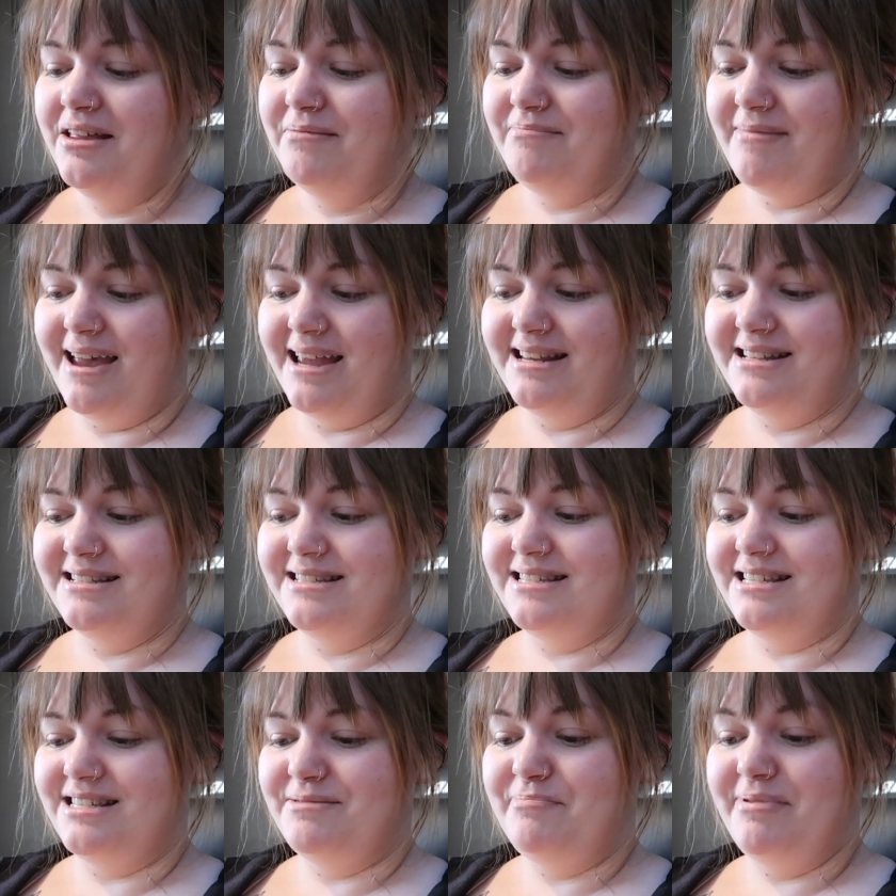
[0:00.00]

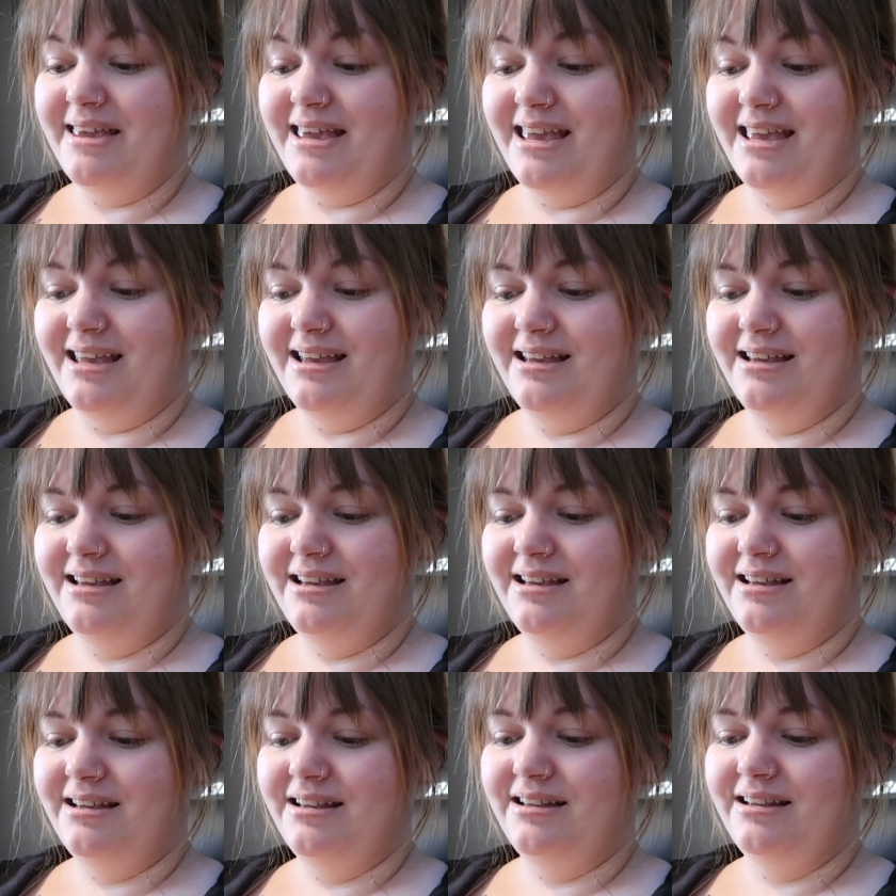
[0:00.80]
Maidens is pink,
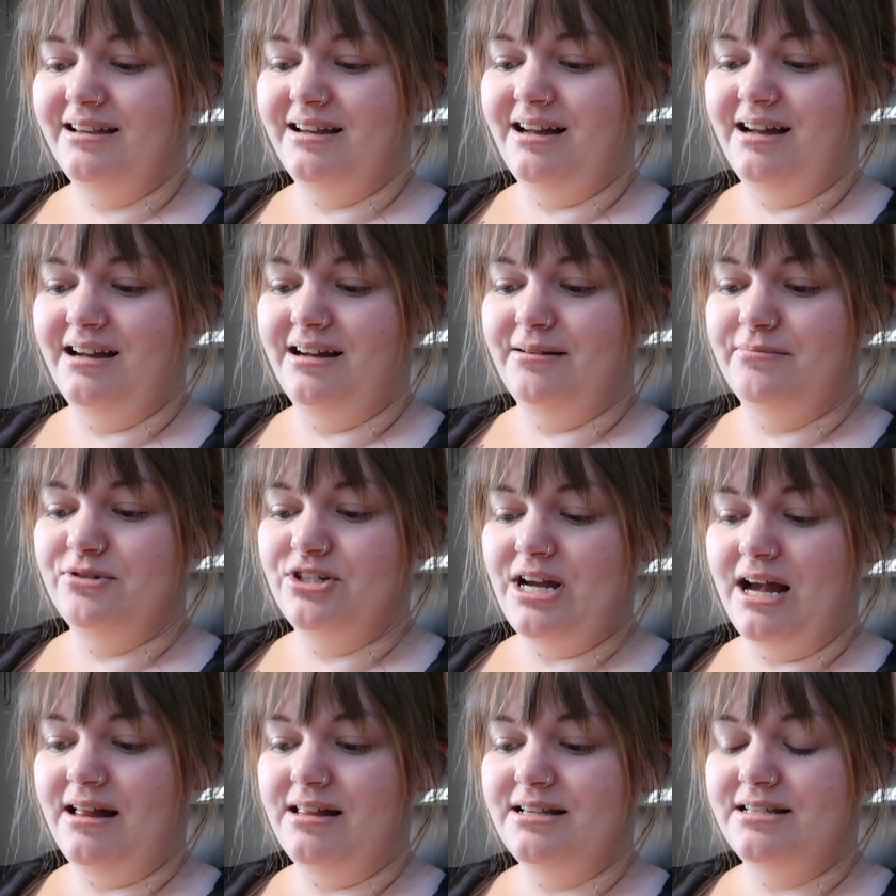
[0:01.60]
um,
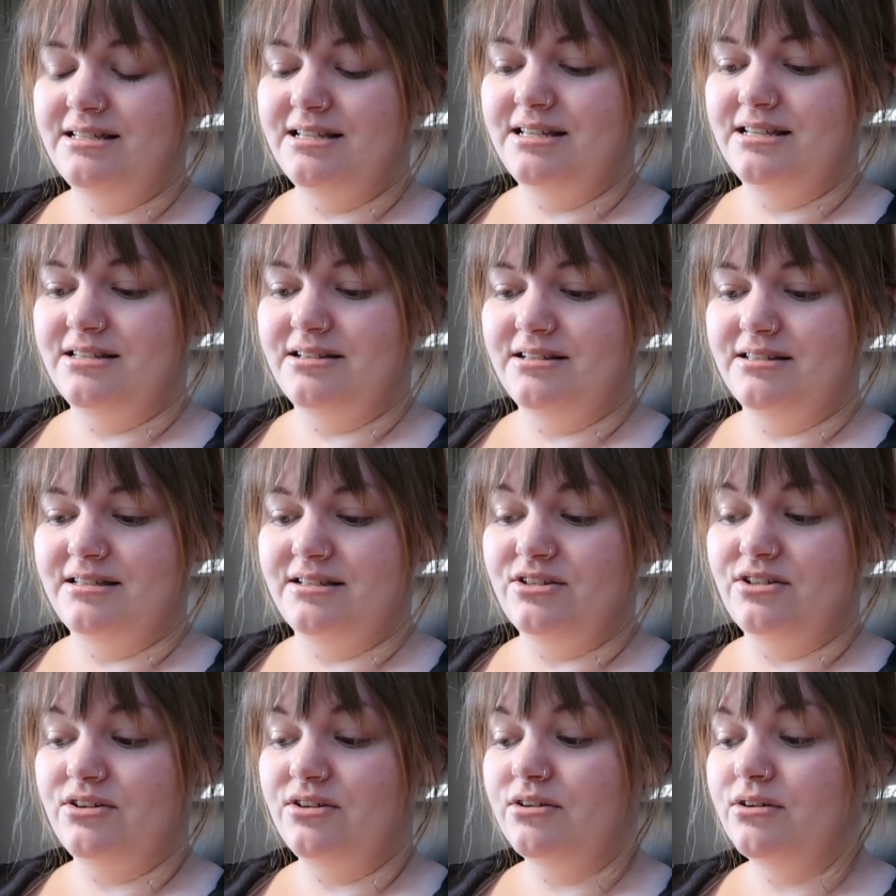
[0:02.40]
Chalices is
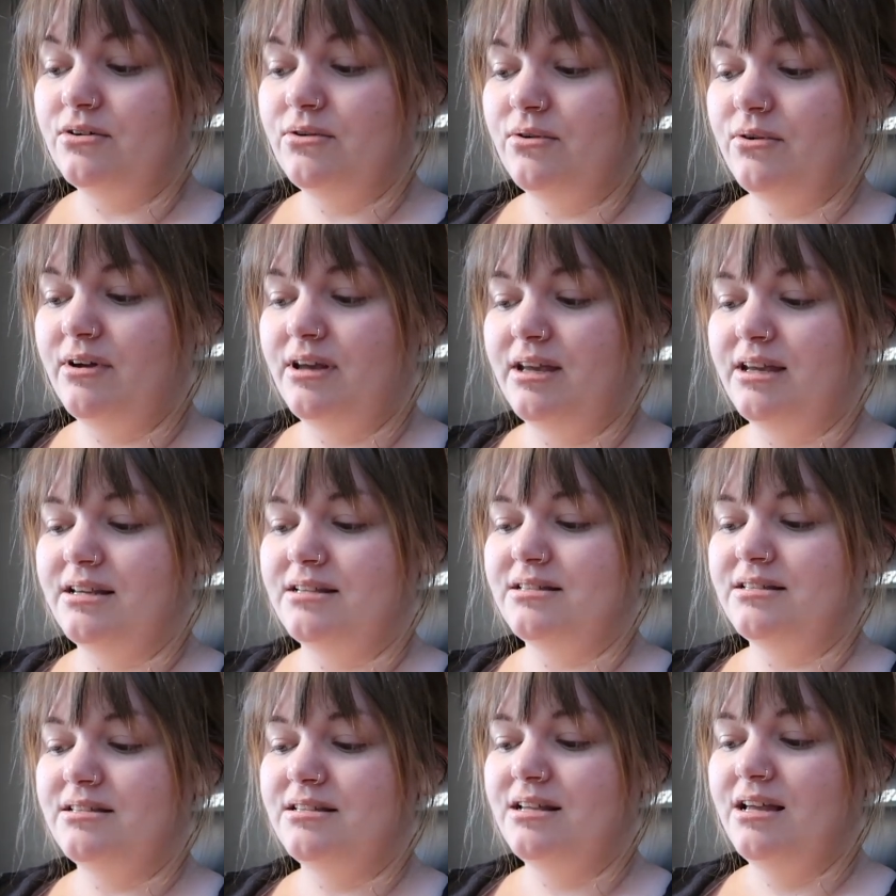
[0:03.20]
a
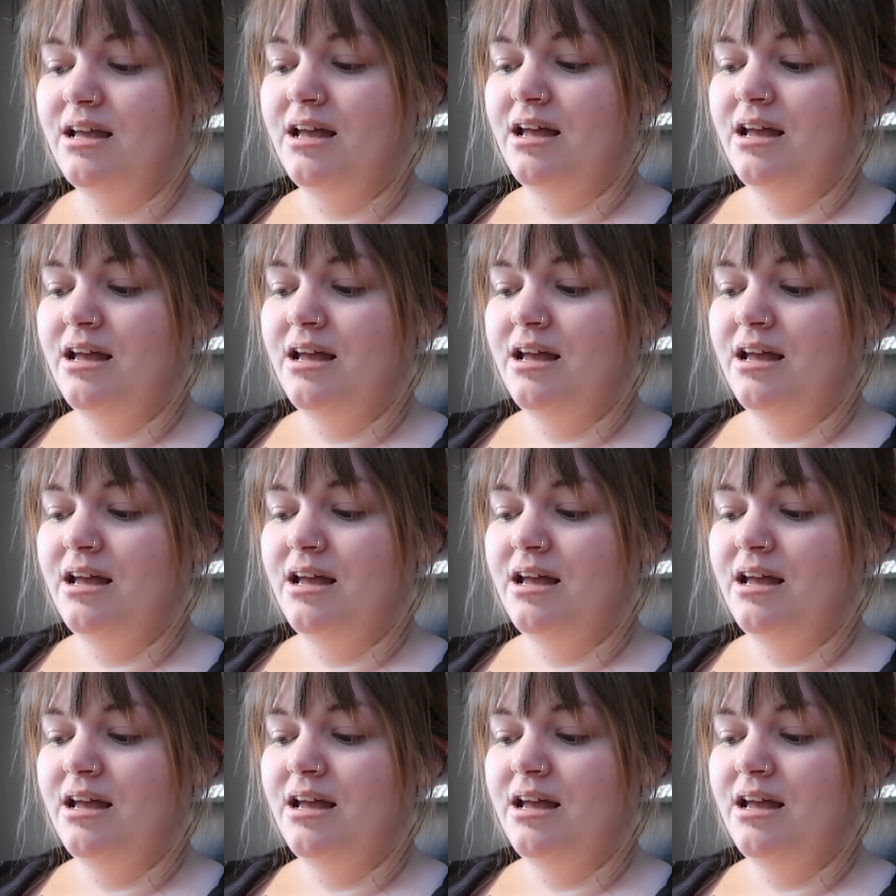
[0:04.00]
turquoise,